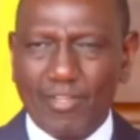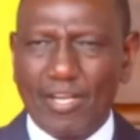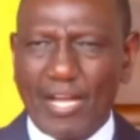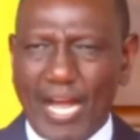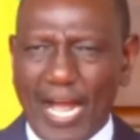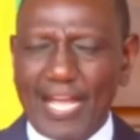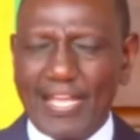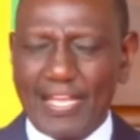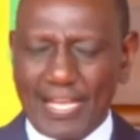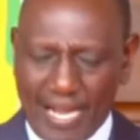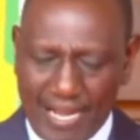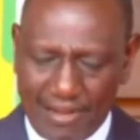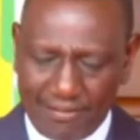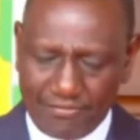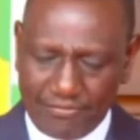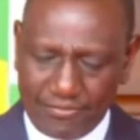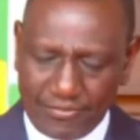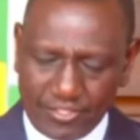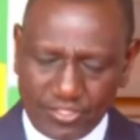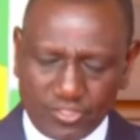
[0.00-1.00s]
I
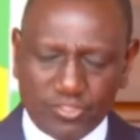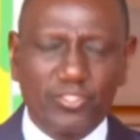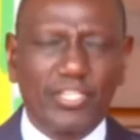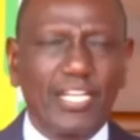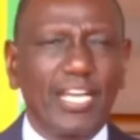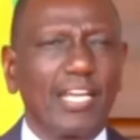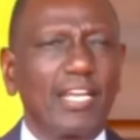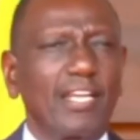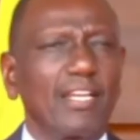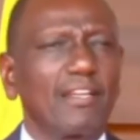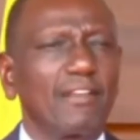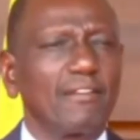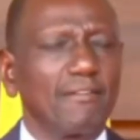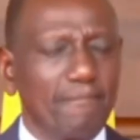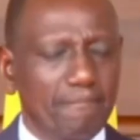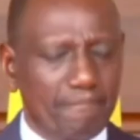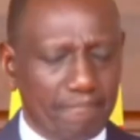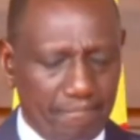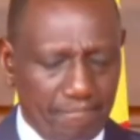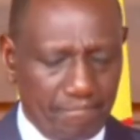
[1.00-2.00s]
have today,
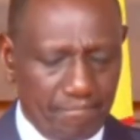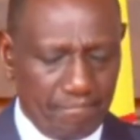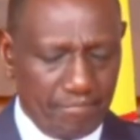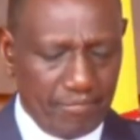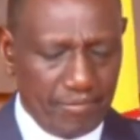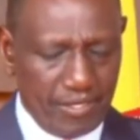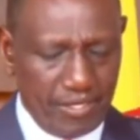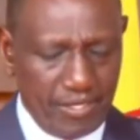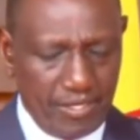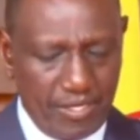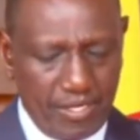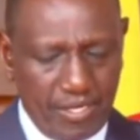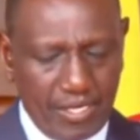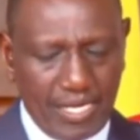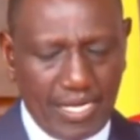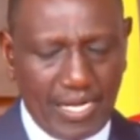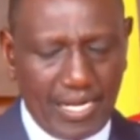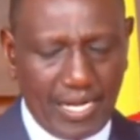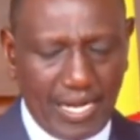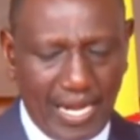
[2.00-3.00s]

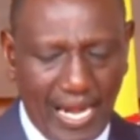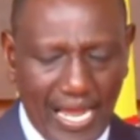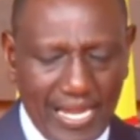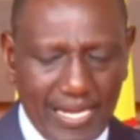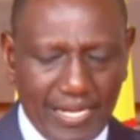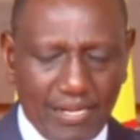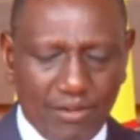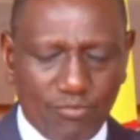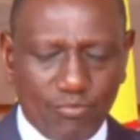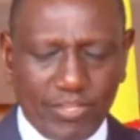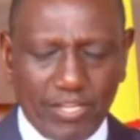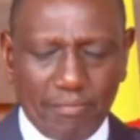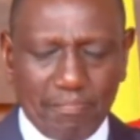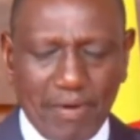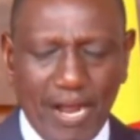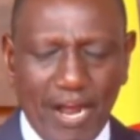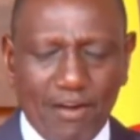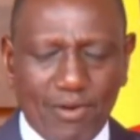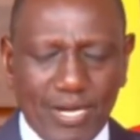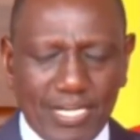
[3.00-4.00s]
in line with the
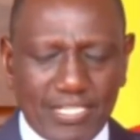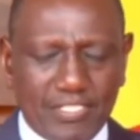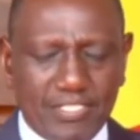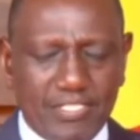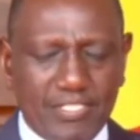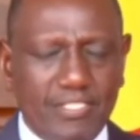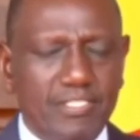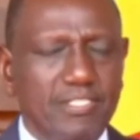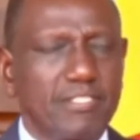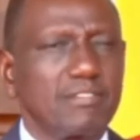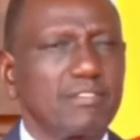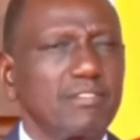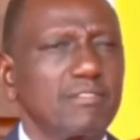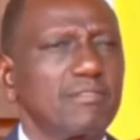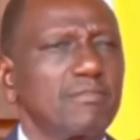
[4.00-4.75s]
powers